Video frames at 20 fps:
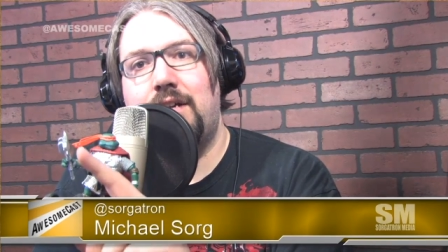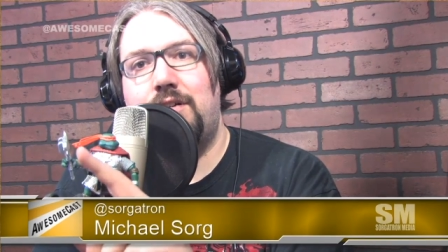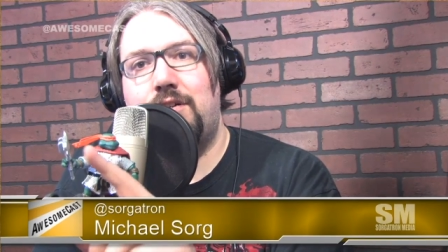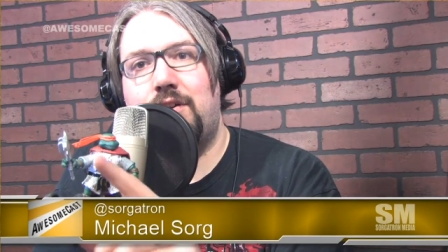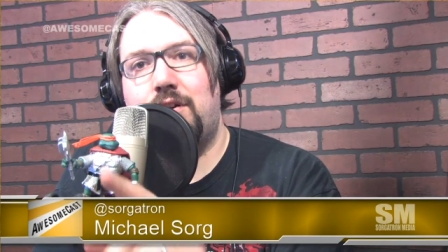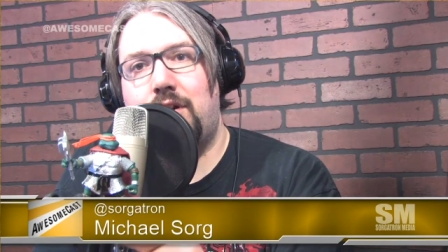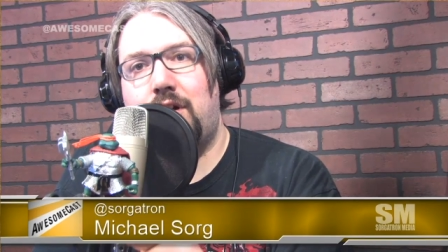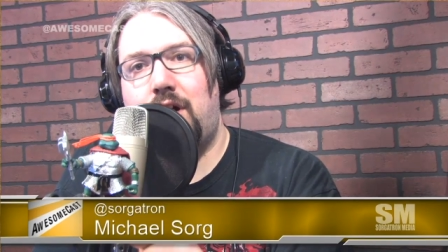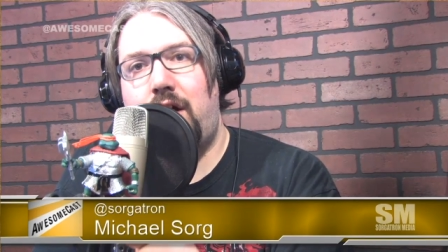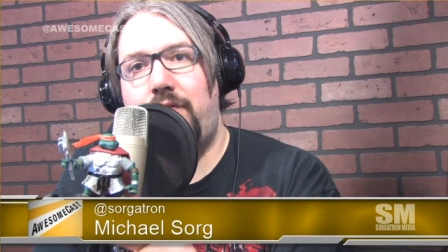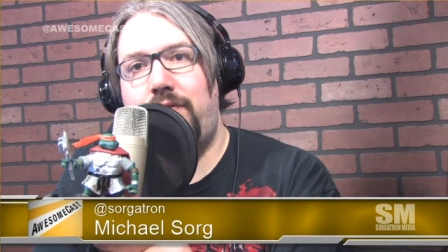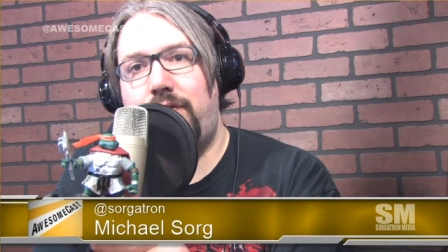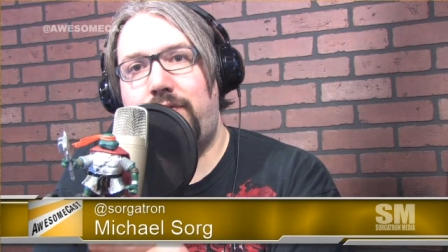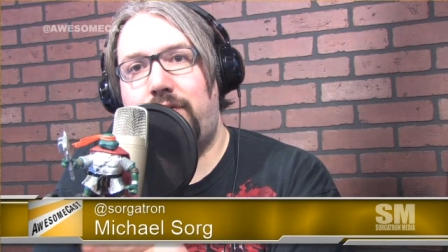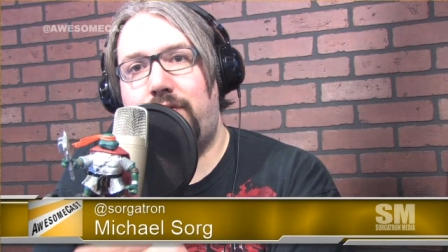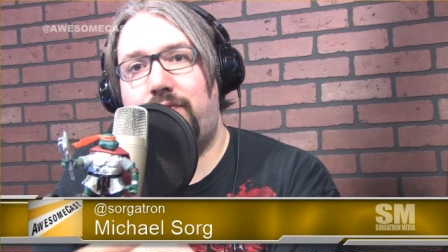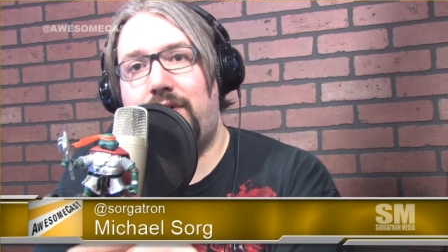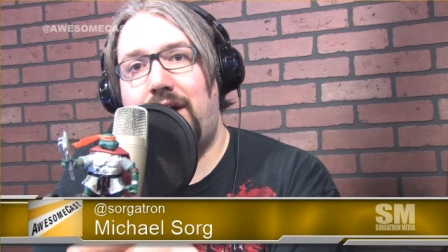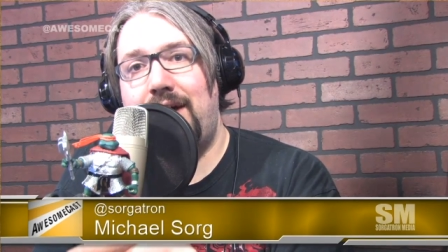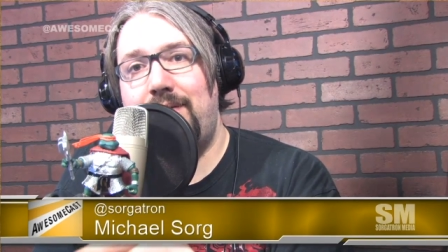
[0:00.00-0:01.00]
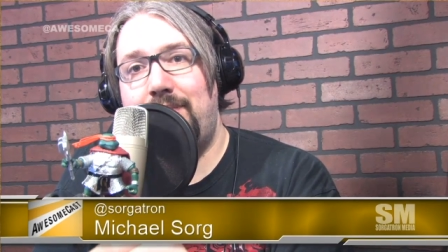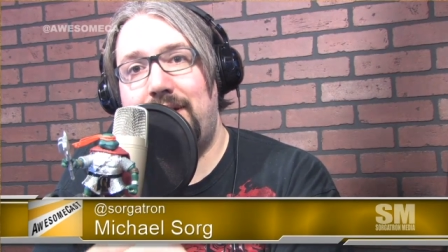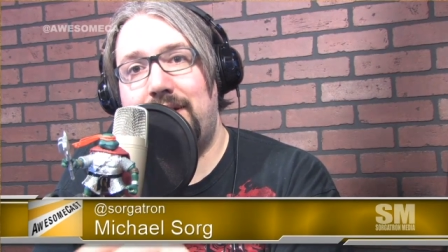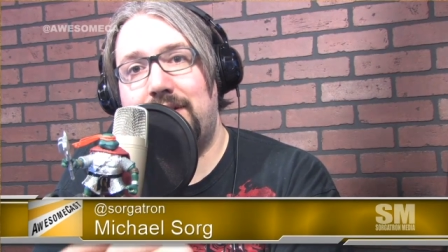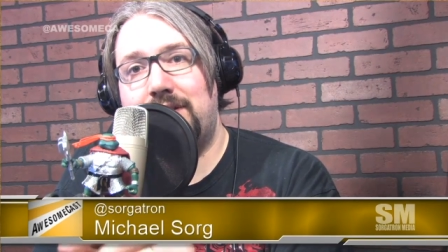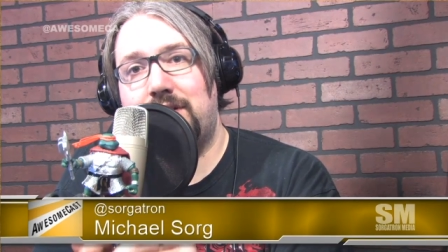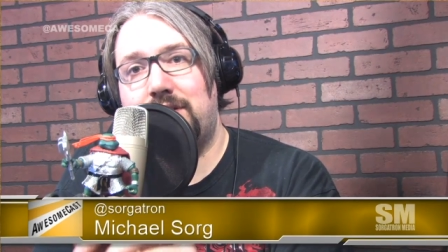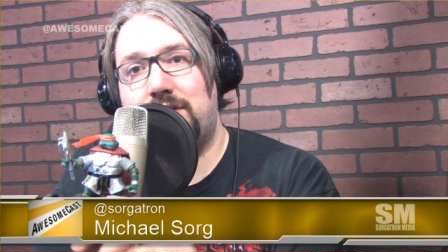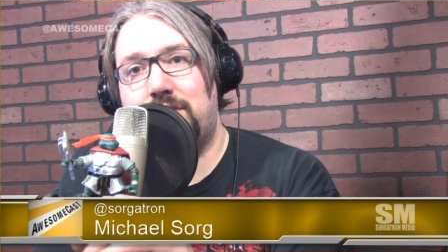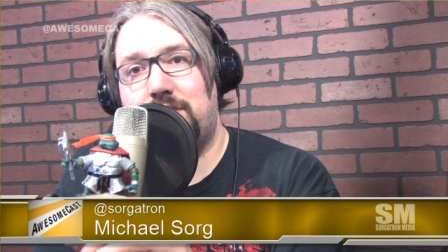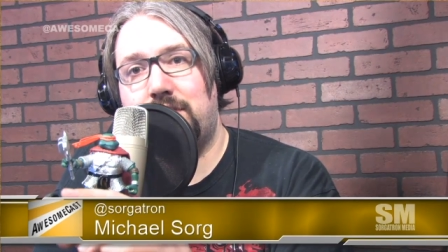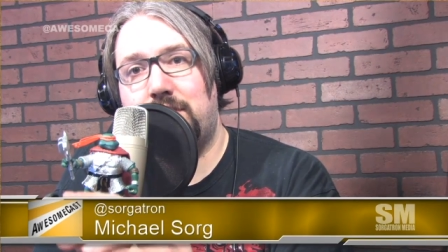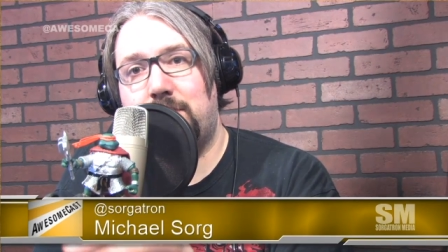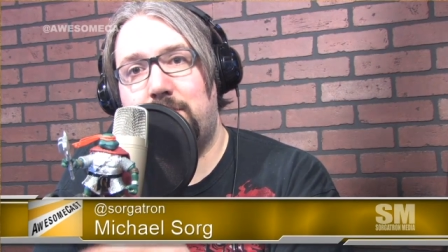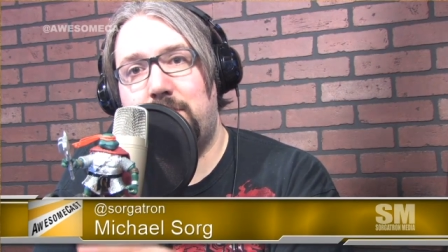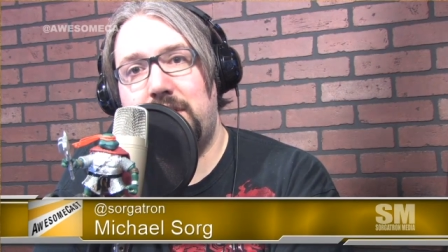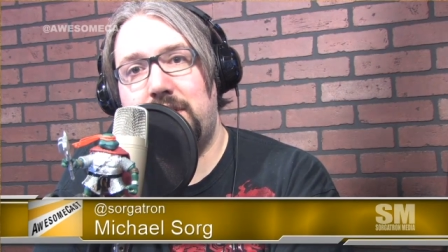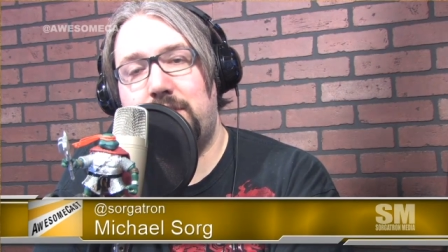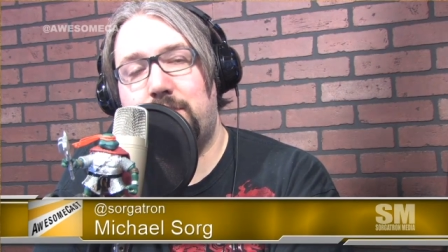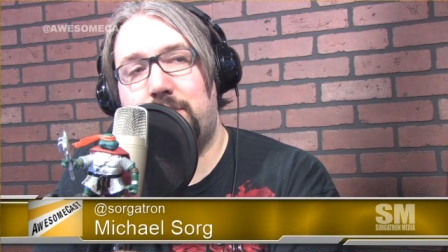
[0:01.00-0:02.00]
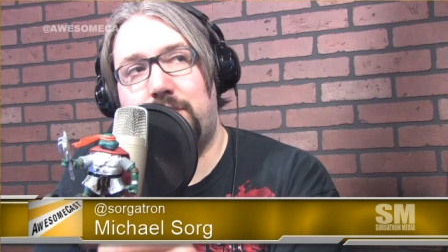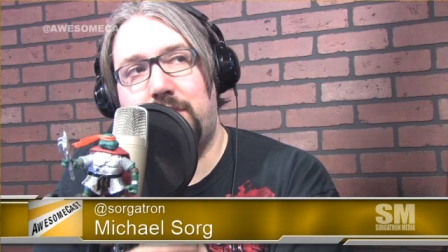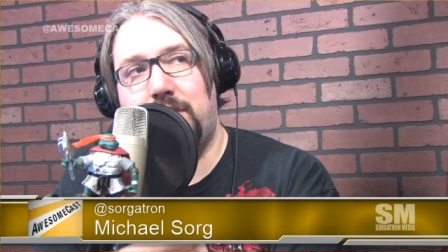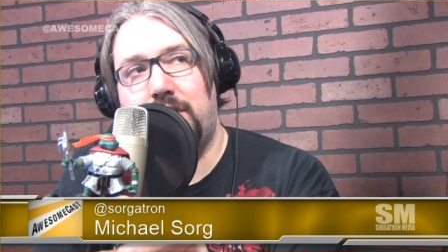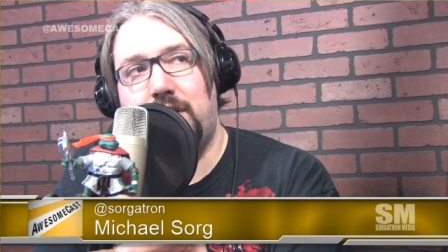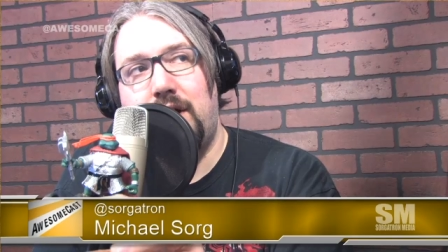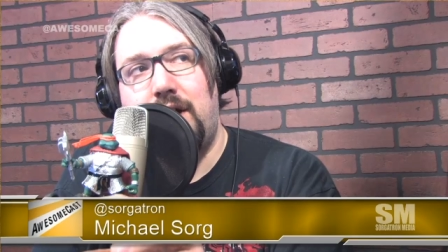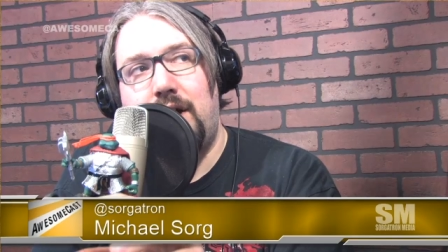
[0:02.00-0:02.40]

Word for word: turned off after five minutes because it was abysmal.